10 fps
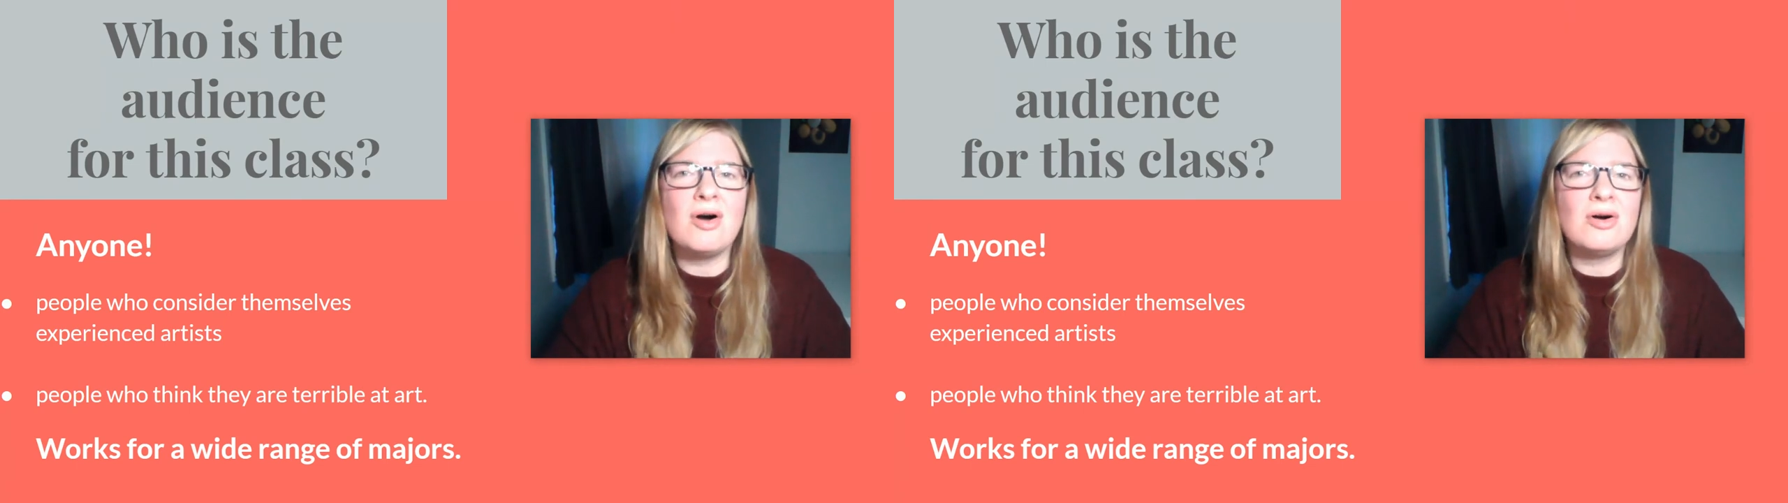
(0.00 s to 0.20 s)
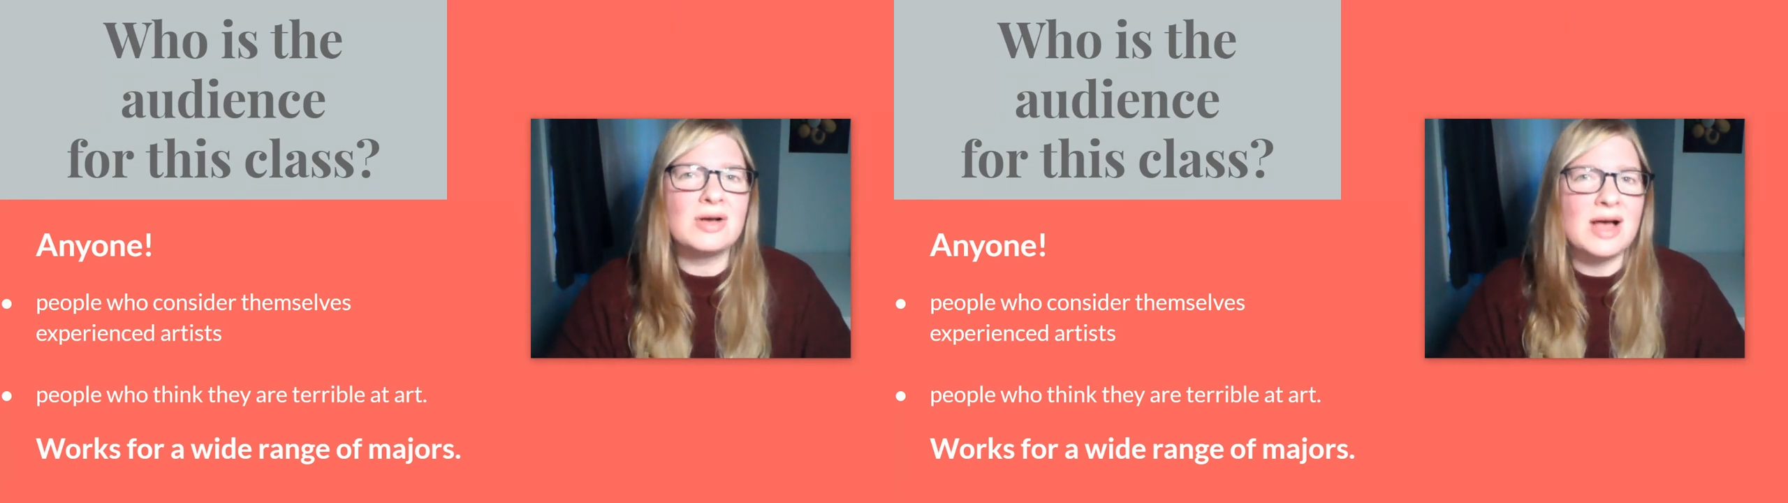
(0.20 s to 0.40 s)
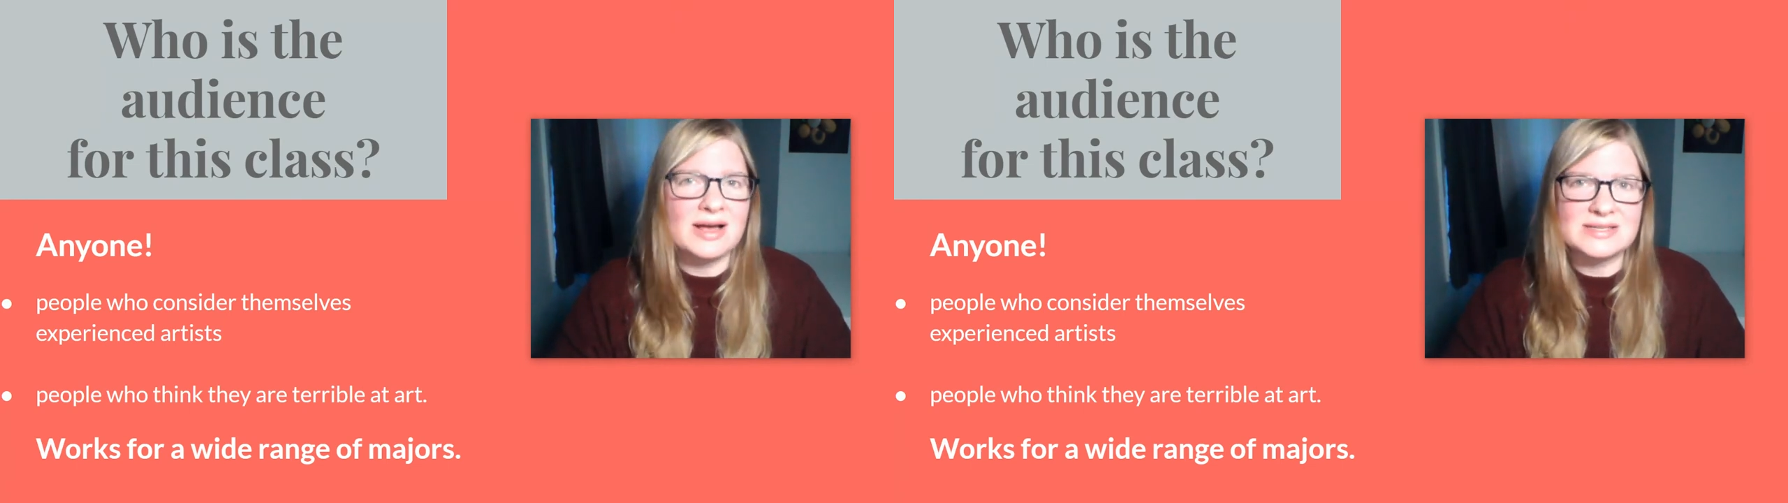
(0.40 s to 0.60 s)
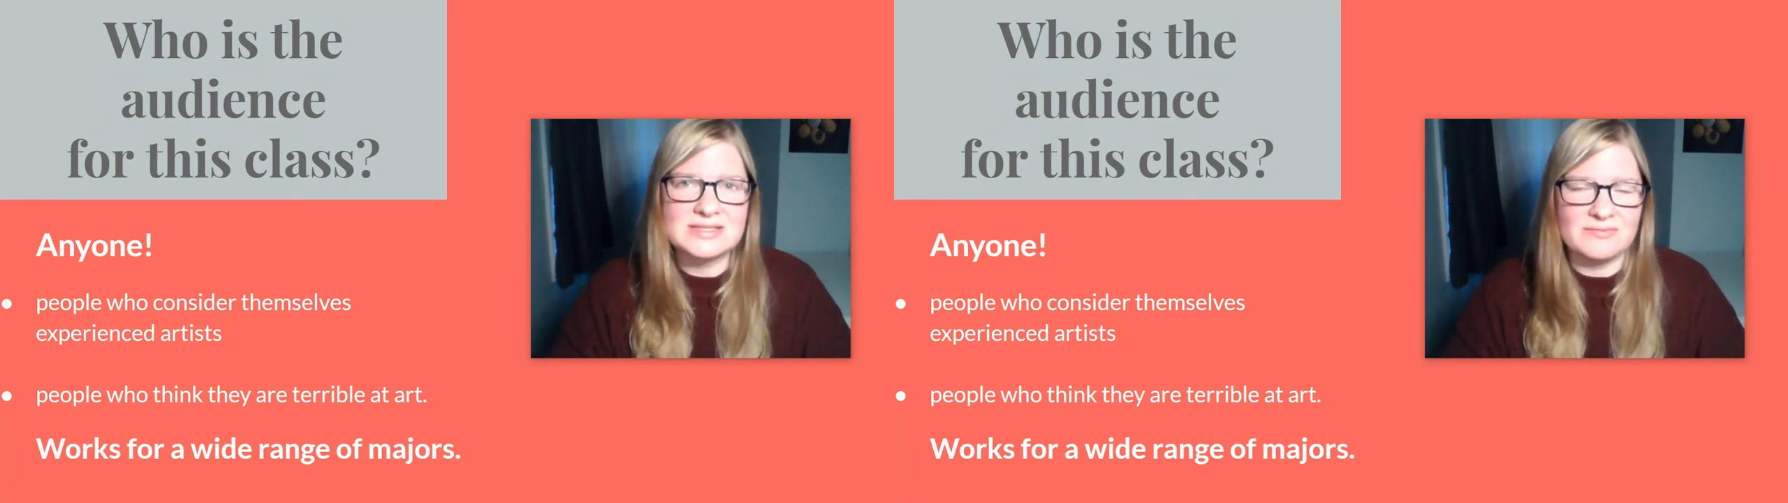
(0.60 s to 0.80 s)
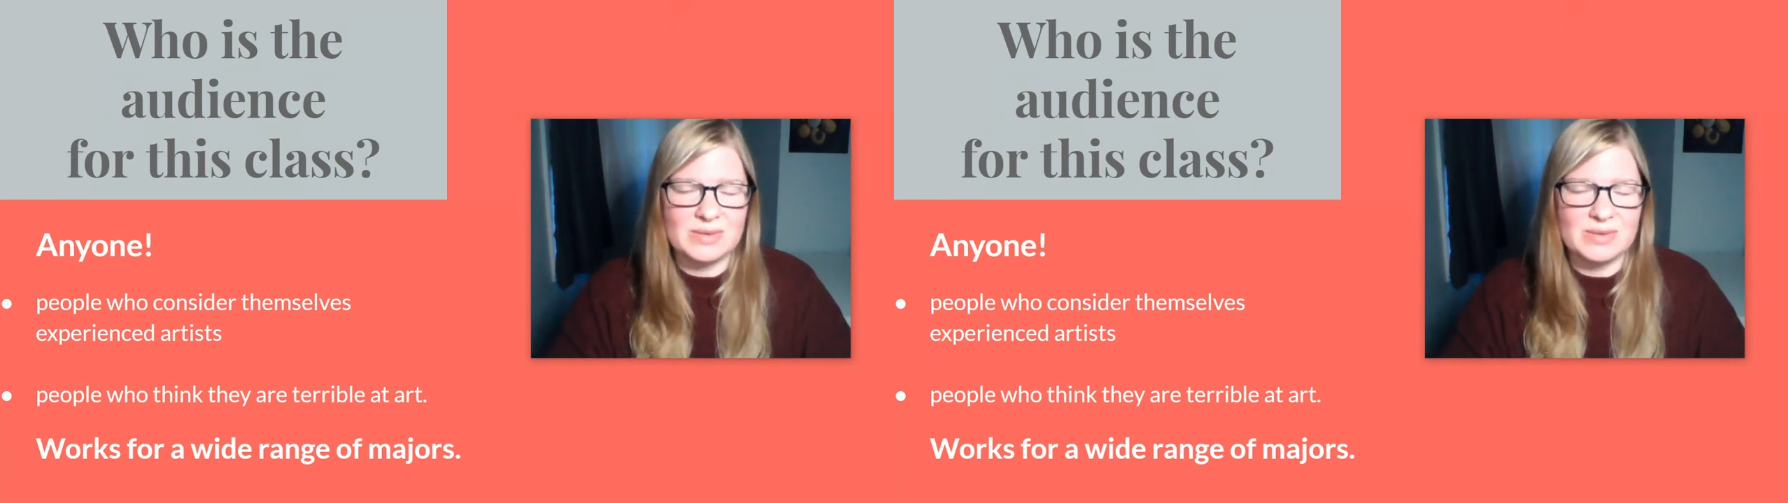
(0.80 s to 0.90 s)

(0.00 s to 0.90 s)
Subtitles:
all kinds of